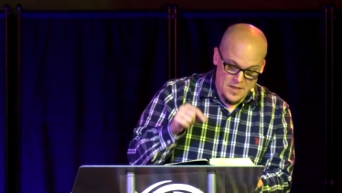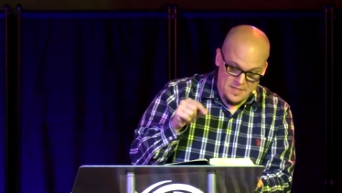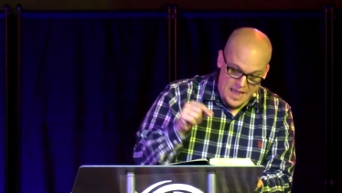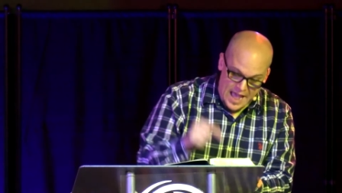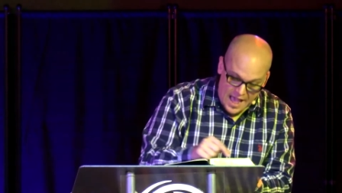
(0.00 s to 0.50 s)

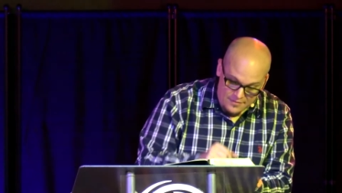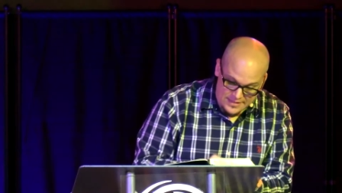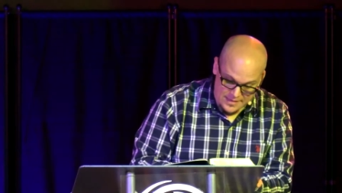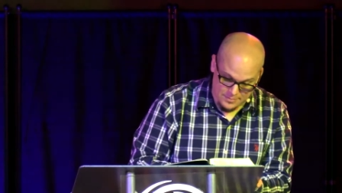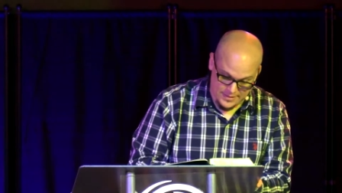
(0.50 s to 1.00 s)
the
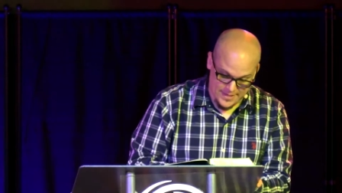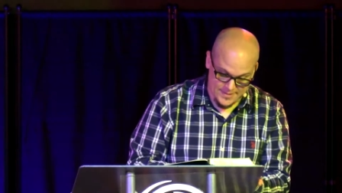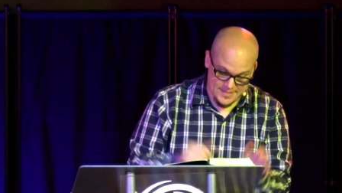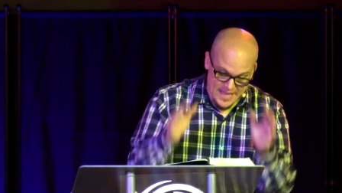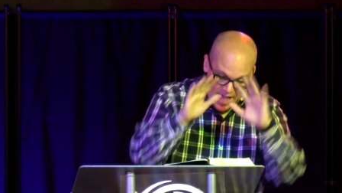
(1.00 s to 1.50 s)
heavenly
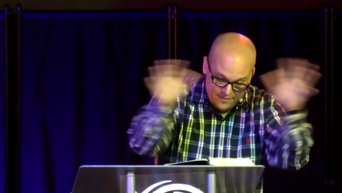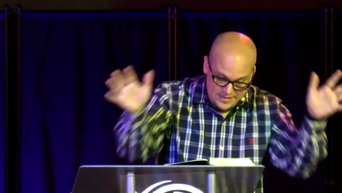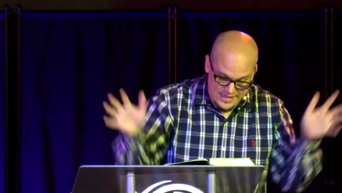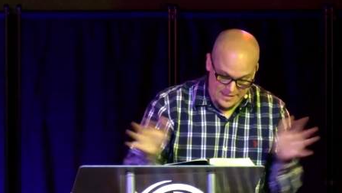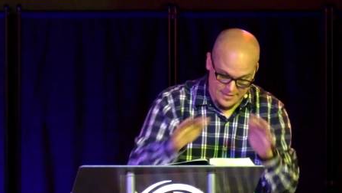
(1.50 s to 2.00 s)
places, the
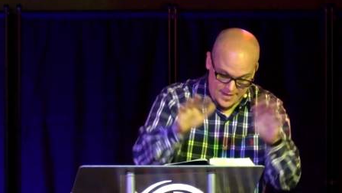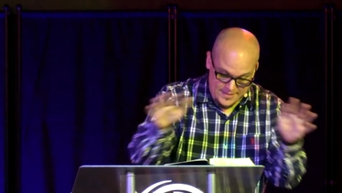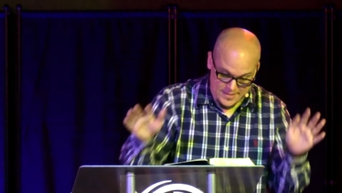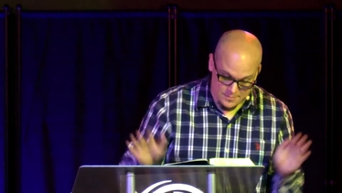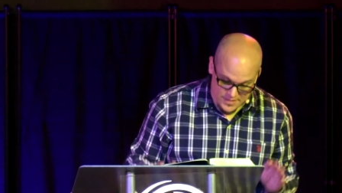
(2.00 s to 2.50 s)
heavenly
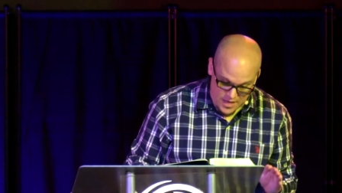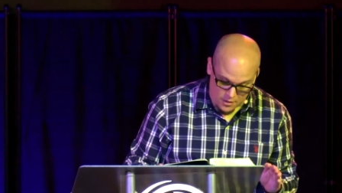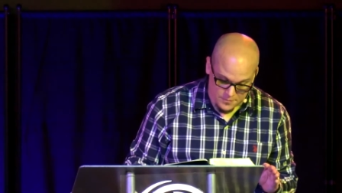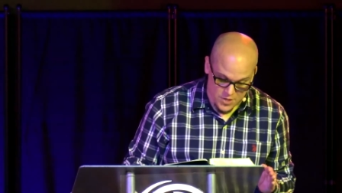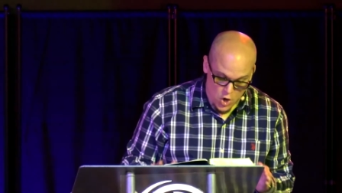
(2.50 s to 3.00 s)
things
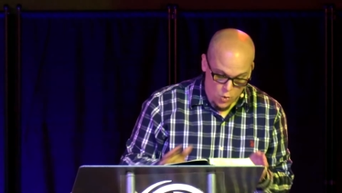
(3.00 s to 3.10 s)
themselves,